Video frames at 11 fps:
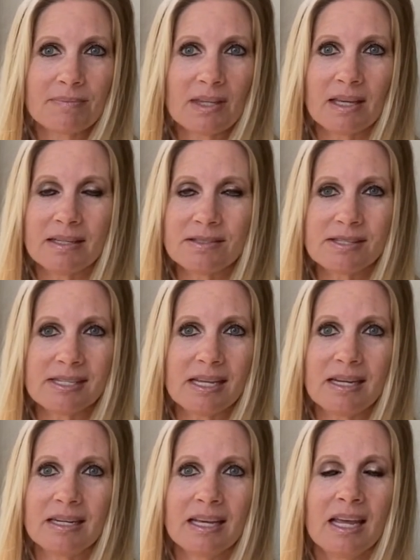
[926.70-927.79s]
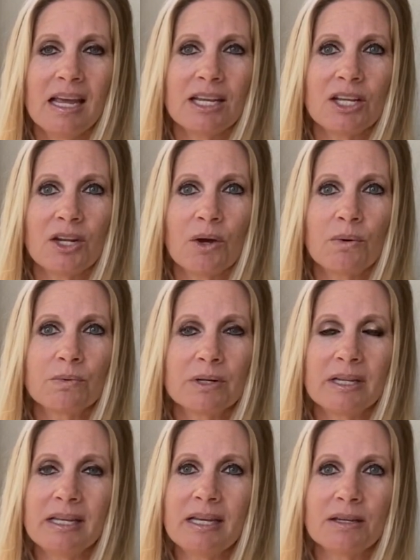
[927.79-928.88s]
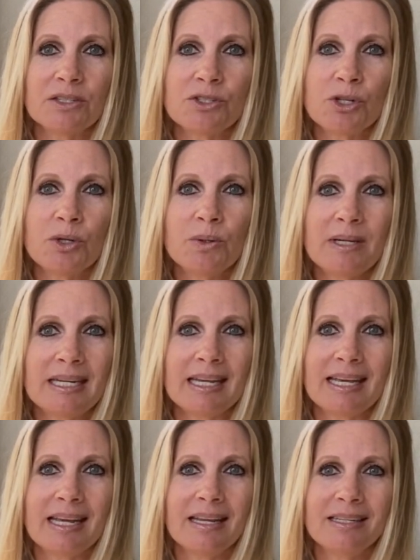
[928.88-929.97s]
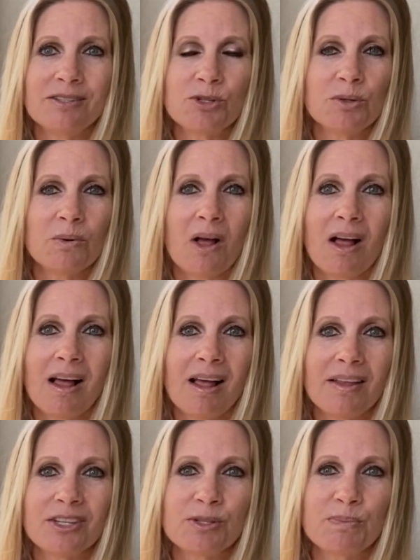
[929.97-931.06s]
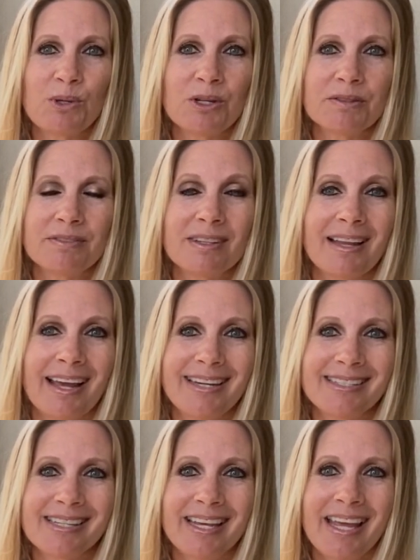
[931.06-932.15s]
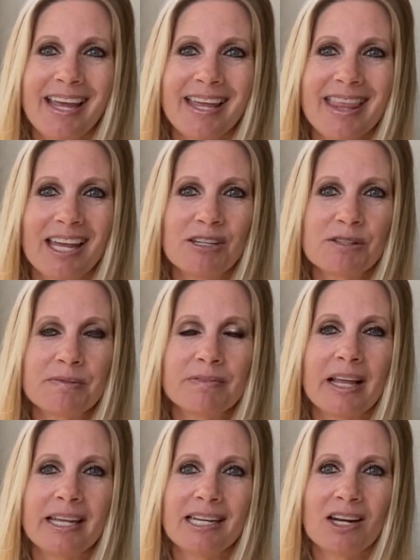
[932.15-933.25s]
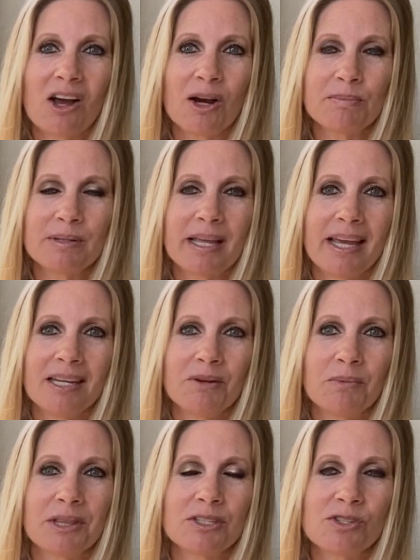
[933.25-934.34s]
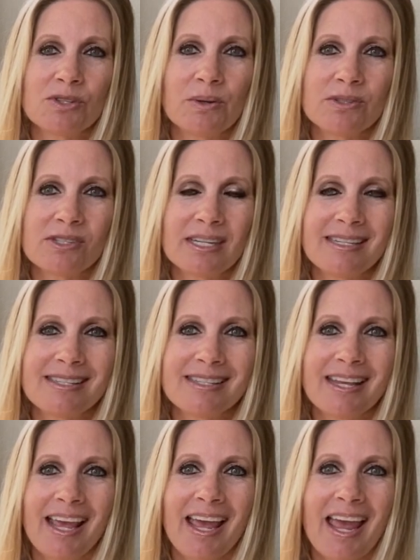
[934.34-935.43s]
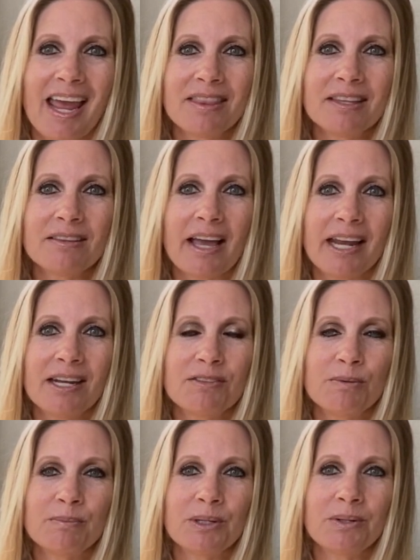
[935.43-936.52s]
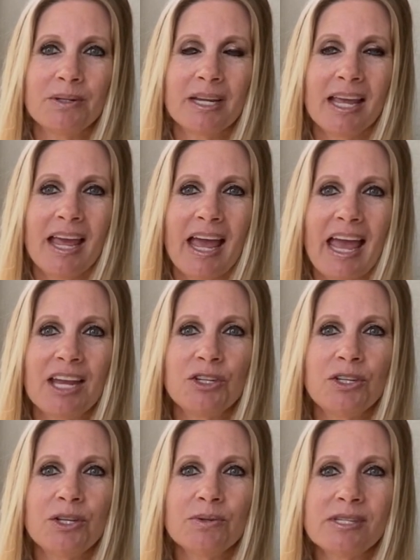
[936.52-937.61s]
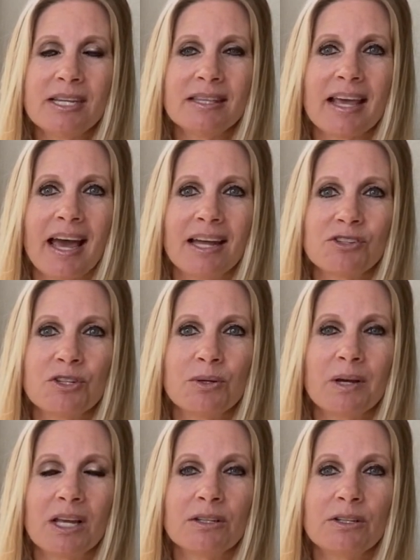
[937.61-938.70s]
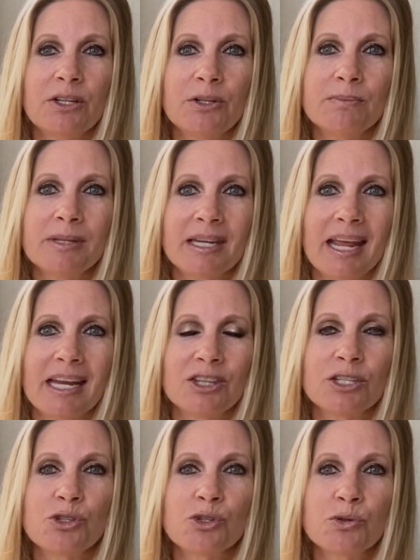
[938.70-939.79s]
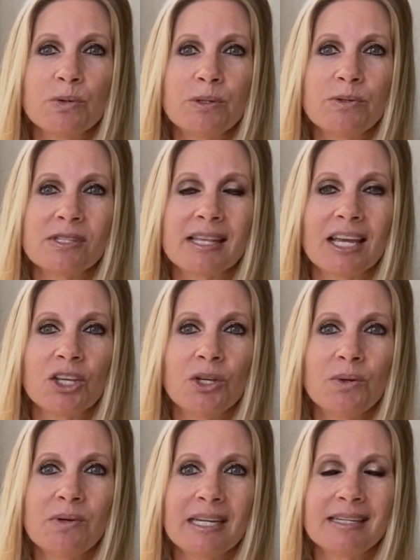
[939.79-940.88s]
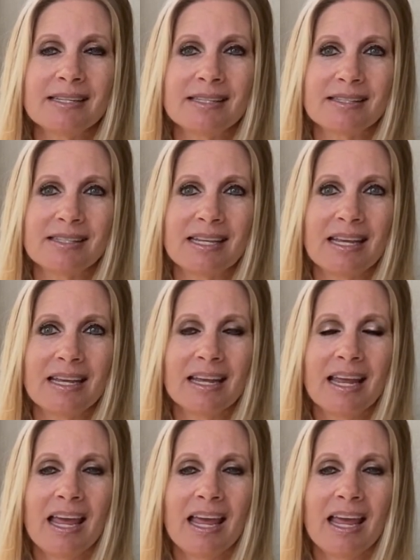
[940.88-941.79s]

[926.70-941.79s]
and seeing, you know, really tuning in to all this beautiful light that is flooding our planet with the solstice and the light of the moon, and using that to illuminate the truths that you need to see